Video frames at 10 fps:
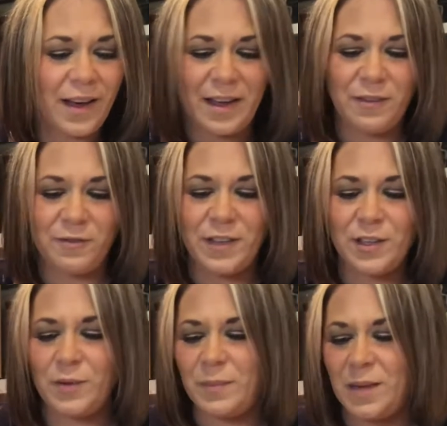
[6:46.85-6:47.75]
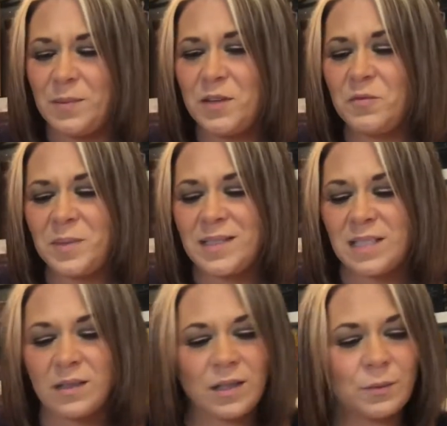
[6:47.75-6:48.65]
I feel maybe you've been
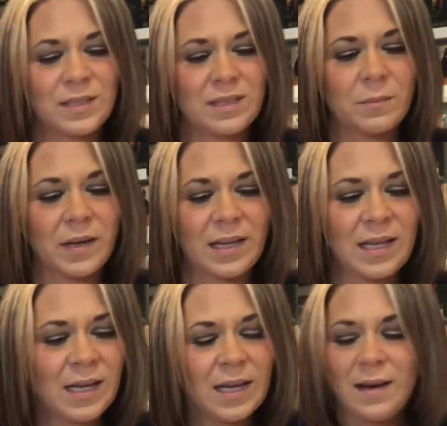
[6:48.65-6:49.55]
dealing with somebody